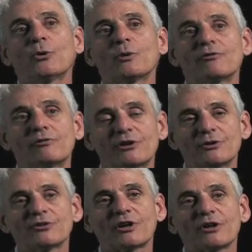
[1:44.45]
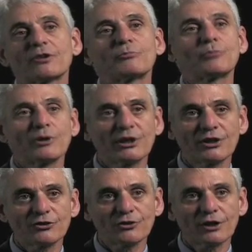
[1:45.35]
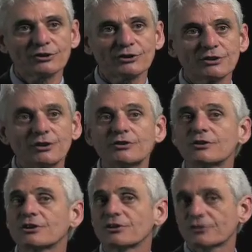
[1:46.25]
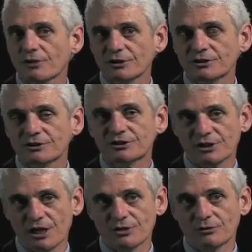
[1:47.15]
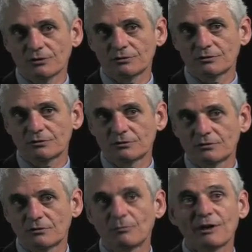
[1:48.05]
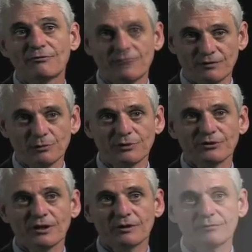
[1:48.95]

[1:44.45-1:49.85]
We've reduced our pre-construction to construction schedule by 50%.